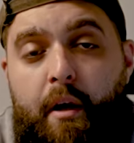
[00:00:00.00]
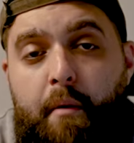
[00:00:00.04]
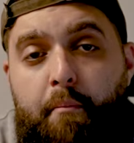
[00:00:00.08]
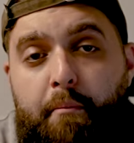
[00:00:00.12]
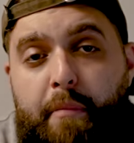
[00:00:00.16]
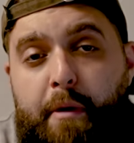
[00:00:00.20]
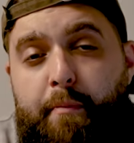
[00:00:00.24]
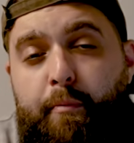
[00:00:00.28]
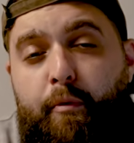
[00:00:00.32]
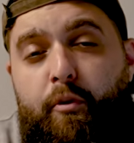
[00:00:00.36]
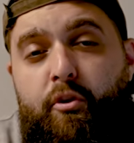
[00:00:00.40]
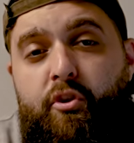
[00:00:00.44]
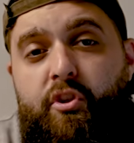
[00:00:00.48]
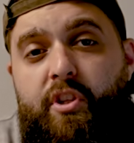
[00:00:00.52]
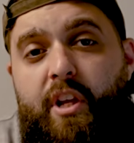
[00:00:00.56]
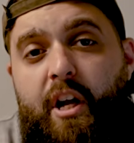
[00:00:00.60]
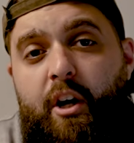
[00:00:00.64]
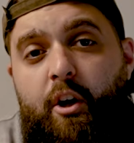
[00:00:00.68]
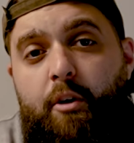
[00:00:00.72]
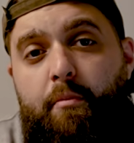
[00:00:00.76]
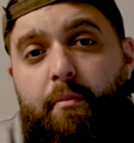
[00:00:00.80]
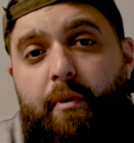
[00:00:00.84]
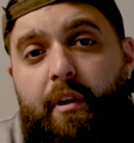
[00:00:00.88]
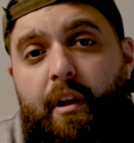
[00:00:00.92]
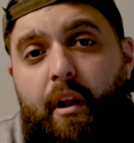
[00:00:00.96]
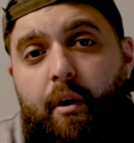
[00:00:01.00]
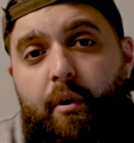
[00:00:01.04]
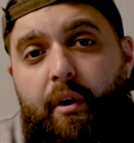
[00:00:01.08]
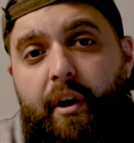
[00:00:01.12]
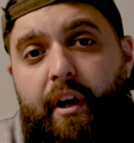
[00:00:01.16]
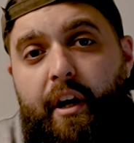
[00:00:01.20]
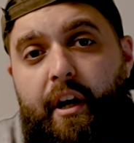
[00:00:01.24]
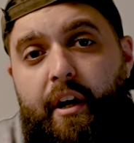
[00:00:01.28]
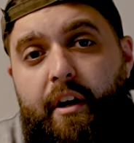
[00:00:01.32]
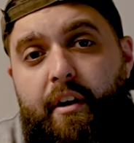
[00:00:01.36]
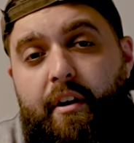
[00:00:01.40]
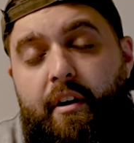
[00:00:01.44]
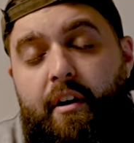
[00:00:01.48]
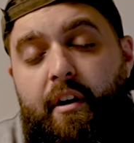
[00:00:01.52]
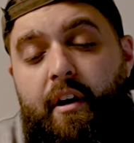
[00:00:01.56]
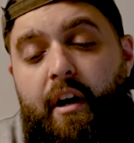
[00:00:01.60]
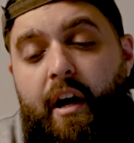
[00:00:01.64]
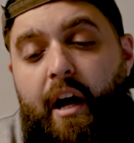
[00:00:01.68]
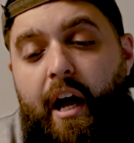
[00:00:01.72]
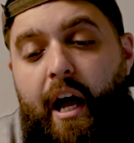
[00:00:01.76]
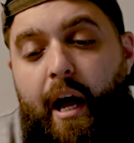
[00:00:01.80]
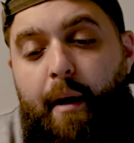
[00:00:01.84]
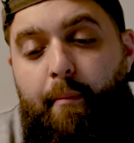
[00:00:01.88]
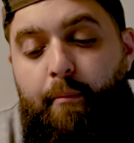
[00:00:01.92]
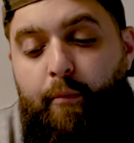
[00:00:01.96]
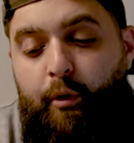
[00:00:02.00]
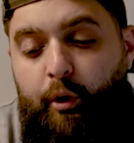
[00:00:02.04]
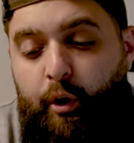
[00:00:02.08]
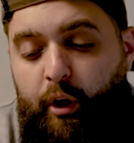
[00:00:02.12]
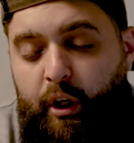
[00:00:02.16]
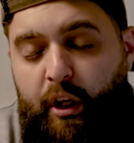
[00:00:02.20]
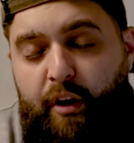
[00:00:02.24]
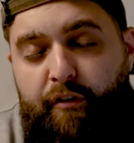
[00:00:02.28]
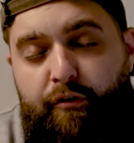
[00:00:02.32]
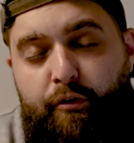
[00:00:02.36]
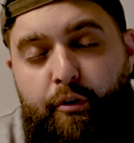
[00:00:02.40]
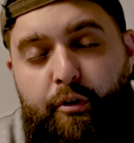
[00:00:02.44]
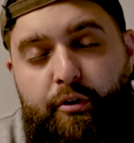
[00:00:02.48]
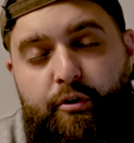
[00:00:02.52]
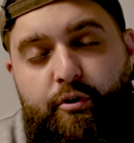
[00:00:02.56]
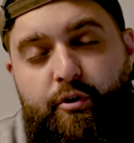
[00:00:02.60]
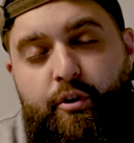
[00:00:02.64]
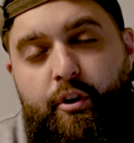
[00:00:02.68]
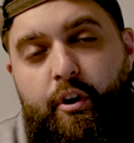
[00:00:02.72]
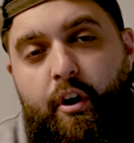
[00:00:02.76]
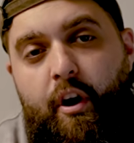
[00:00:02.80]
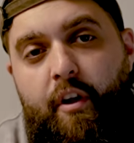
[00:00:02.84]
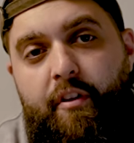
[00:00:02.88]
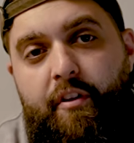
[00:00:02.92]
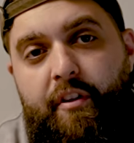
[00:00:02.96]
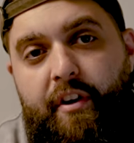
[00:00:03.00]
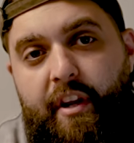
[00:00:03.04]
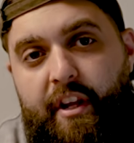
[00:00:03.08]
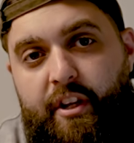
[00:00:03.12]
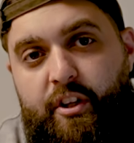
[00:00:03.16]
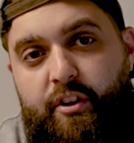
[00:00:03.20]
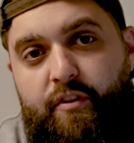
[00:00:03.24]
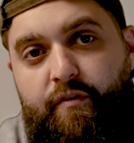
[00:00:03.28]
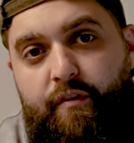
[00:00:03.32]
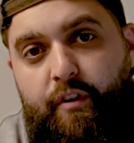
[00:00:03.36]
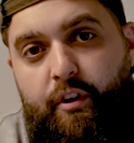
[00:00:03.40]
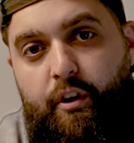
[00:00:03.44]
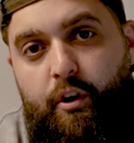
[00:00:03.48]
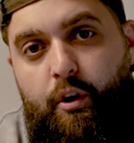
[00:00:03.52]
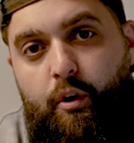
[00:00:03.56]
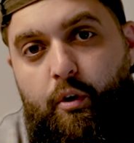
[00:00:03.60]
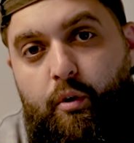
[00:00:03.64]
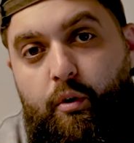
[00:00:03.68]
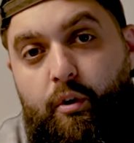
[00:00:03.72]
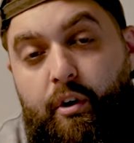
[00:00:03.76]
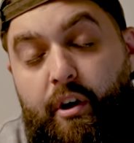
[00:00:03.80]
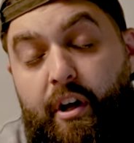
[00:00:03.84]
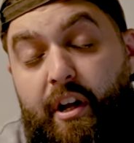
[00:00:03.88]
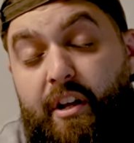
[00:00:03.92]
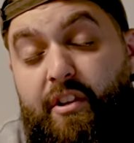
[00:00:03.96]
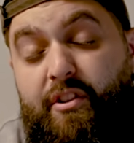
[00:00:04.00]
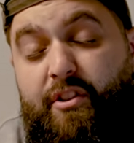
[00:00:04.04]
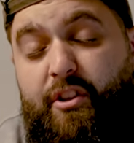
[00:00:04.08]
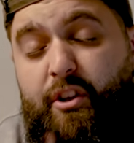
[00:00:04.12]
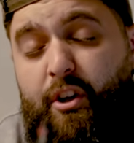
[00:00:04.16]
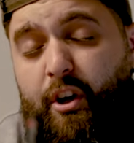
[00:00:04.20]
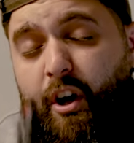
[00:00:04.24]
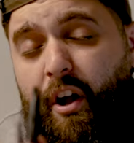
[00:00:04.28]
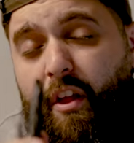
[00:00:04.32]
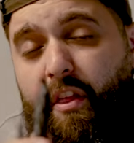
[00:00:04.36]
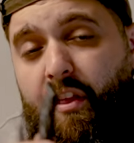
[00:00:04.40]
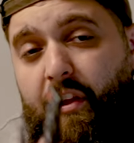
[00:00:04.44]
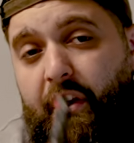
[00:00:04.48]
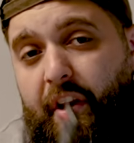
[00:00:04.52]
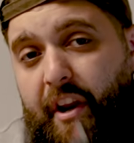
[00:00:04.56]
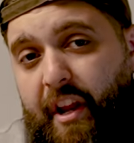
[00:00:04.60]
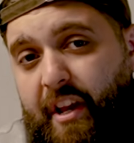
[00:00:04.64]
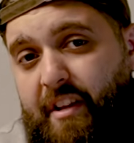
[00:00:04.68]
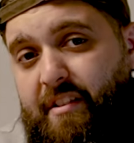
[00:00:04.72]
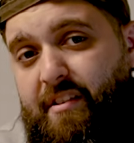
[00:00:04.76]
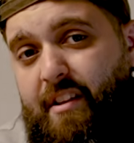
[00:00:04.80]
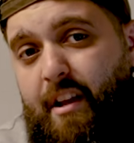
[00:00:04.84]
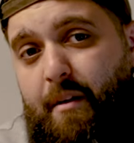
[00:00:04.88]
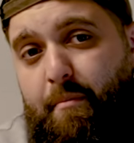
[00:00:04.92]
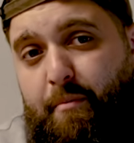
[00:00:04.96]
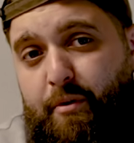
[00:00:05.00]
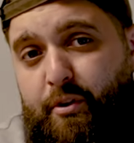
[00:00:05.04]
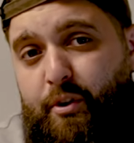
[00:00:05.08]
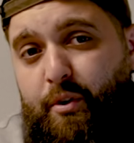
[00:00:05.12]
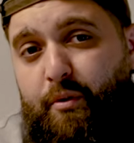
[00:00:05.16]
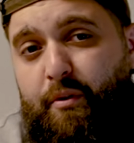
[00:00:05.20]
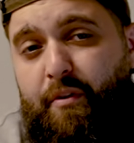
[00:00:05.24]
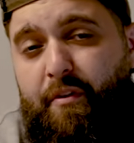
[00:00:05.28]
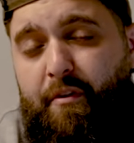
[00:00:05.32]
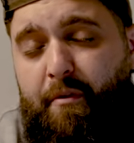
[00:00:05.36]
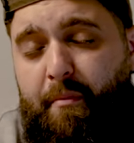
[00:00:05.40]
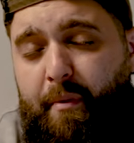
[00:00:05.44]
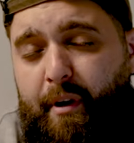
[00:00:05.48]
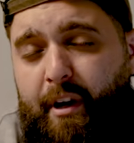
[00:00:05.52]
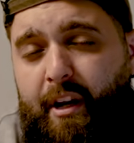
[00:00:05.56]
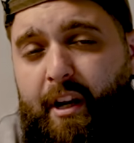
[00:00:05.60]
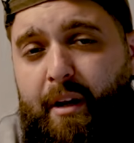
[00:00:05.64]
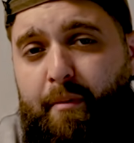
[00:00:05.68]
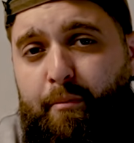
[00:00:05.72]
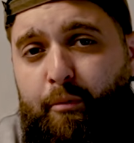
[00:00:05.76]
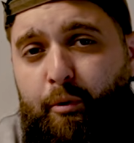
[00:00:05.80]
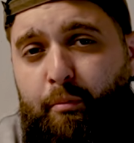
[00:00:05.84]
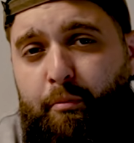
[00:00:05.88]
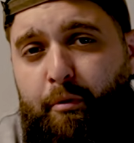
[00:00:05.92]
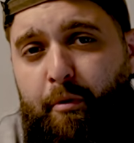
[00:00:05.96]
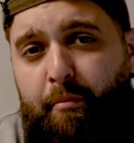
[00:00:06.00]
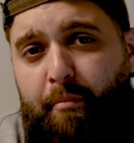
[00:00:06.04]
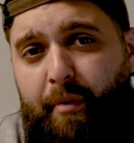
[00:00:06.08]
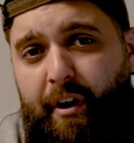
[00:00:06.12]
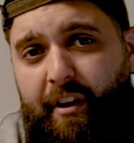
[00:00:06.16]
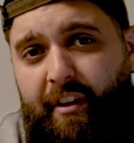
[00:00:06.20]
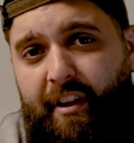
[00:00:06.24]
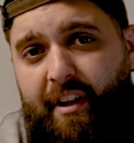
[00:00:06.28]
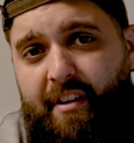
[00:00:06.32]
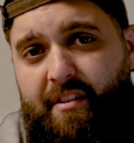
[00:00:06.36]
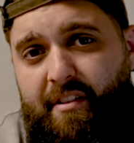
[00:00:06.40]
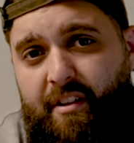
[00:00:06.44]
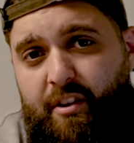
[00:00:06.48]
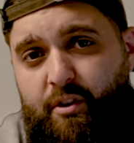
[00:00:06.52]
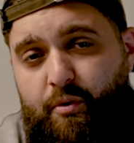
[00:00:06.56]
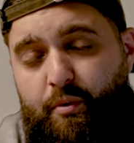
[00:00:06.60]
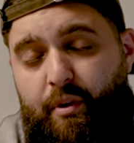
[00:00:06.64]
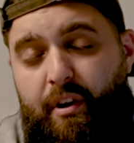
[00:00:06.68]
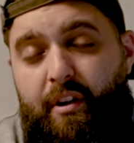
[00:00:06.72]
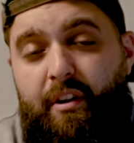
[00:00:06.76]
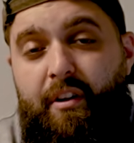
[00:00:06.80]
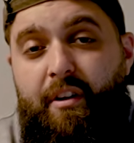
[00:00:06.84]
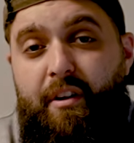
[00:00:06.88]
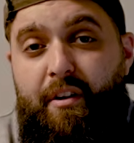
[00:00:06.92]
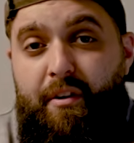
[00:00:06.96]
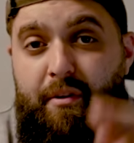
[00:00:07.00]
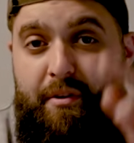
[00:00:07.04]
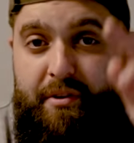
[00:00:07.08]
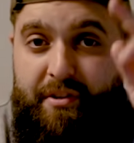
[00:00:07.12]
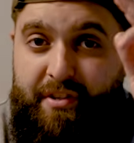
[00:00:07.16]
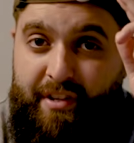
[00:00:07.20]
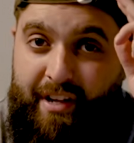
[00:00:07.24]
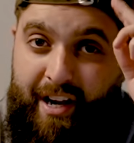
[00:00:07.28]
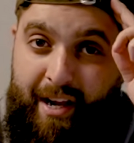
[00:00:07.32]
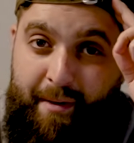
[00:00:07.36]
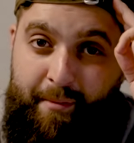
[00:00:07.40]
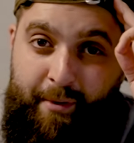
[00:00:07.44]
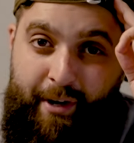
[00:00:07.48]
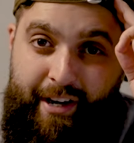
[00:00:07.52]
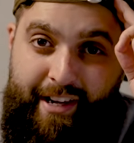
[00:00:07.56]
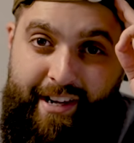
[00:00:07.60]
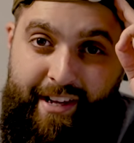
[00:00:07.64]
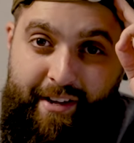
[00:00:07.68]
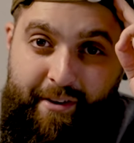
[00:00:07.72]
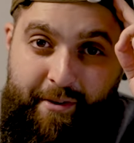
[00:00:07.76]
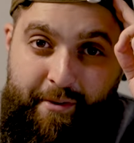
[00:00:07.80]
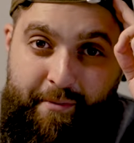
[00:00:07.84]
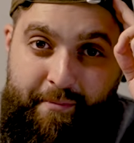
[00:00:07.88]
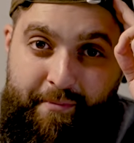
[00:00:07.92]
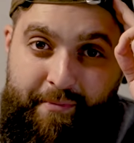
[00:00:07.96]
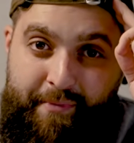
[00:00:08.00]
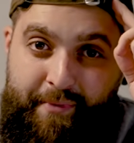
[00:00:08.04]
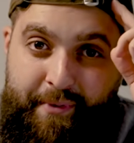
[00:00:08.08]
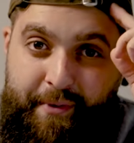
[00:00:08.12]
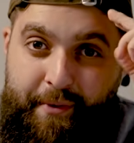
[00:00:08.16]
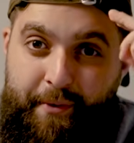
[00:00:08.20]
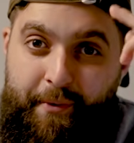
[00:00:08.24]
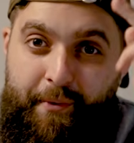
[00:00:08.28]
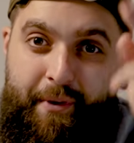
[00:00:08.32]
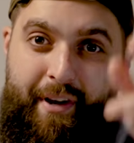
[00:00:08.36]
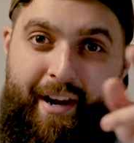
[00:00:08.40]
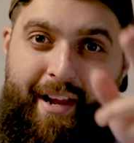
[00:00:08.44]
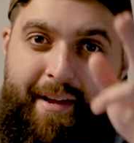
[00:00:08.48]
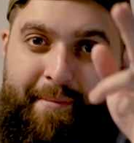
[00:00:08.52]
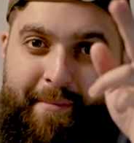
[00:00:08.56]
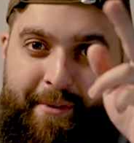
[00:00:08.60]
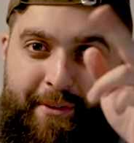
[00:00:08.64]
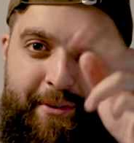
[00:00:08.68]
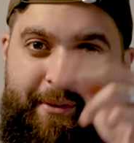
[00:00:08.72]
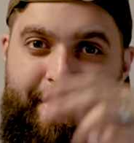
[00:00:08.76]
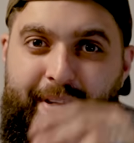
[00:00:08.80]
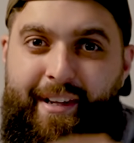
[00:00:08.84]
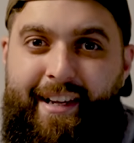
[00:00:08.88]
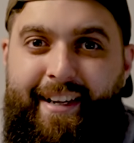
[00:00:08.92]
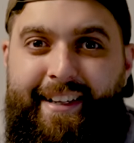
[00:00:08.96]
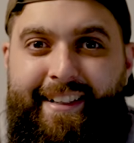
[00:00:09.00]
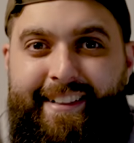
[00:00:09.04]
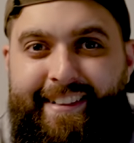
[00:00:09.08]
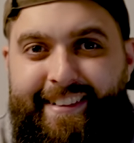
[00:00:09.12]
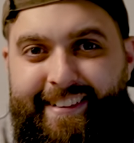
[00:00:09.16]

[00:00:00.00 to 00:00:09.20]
People, jazakum Allah khair. I'm looking forward to see you on the next video and see you on the next episode of the Barakah Blueprint podcast as well. Assalamu alaikum wa rahmatullah.